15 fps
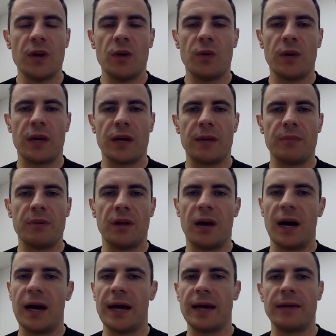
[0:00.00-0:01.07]
We can
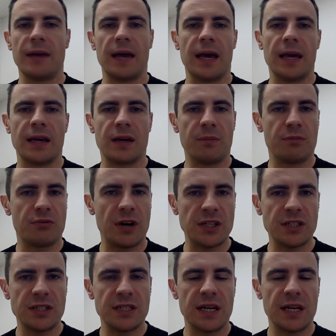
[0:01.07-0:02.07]
apply a compression